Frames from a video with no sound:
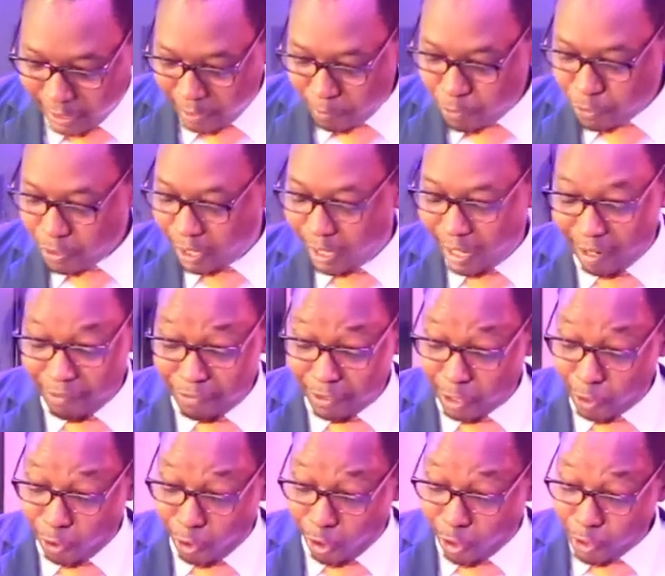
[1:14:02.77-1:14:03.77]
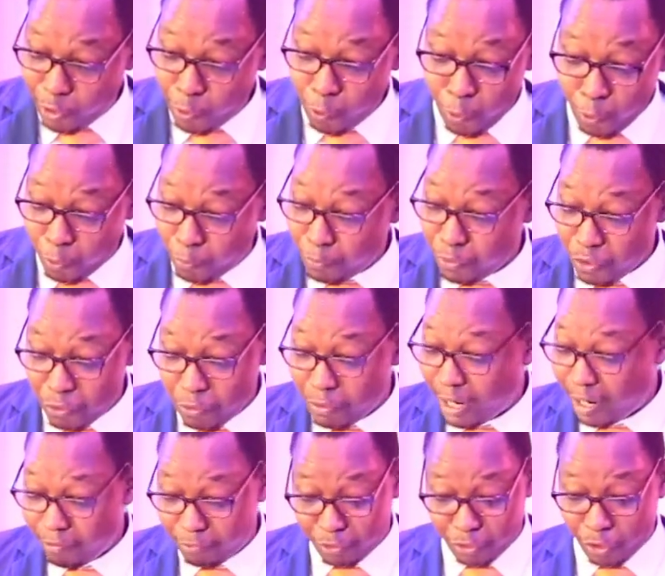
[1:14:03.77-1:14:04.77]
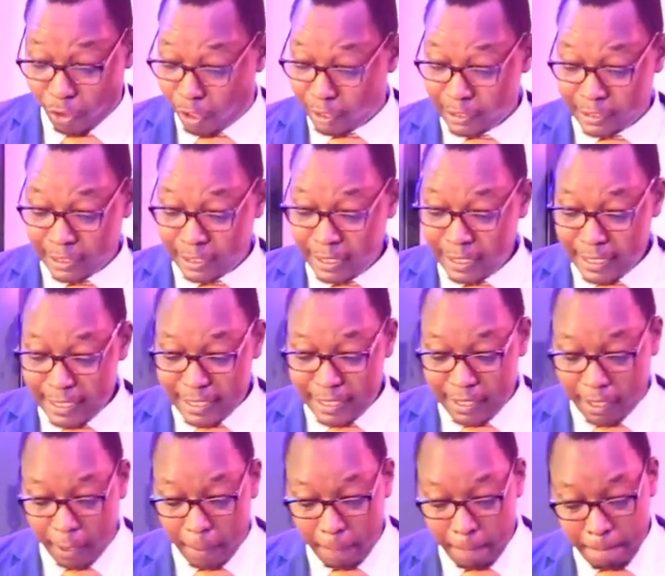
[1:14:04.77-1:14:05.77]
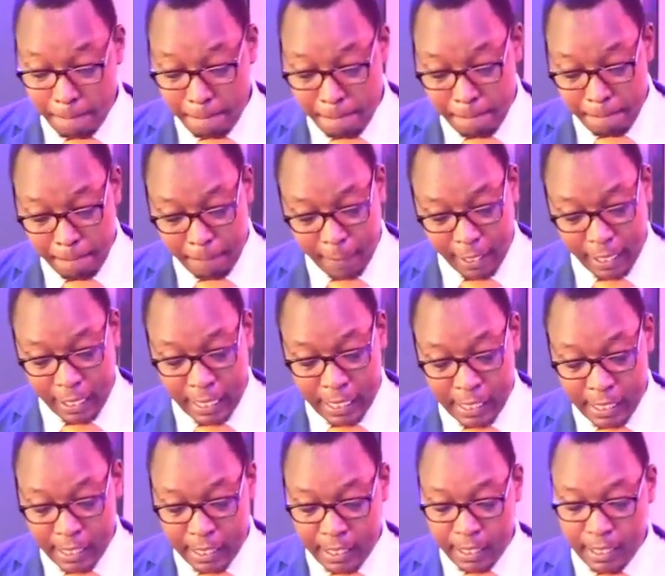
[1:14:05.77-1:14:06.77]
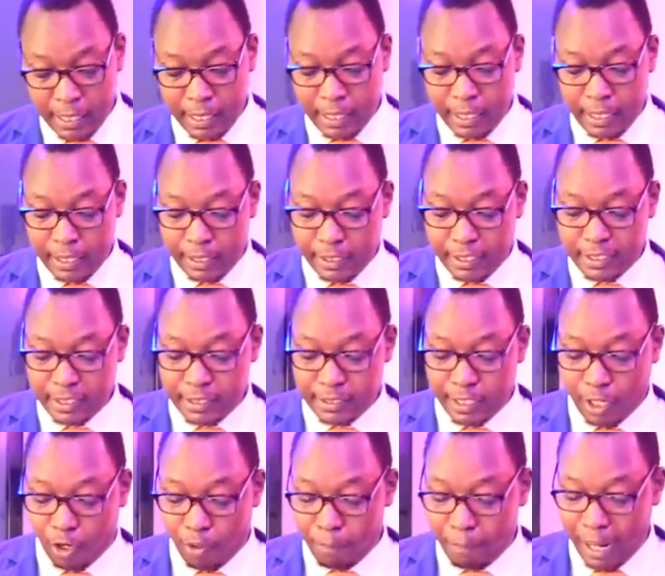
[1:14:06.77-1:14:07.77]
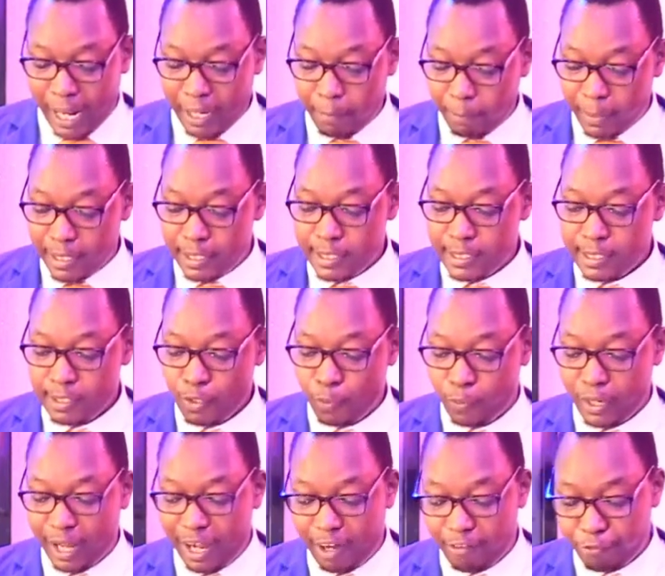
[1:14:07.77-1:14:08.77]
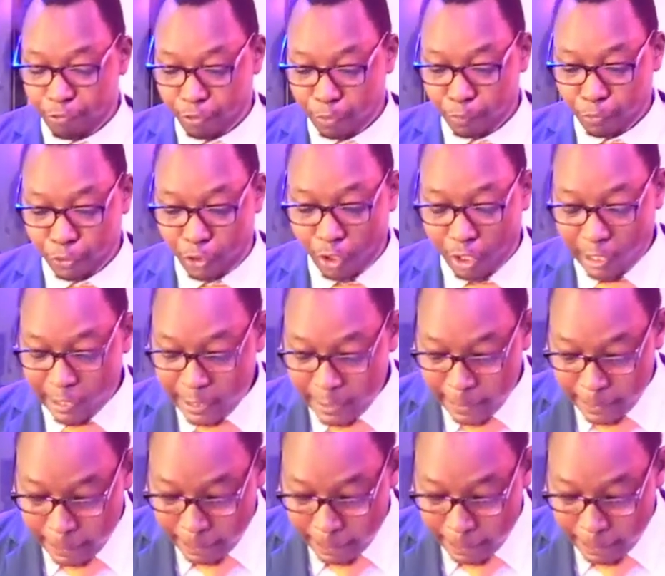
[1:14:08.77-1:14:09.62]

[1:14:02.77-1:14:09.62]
claim to love the God whom you have not seen. And this is the commandment we have from God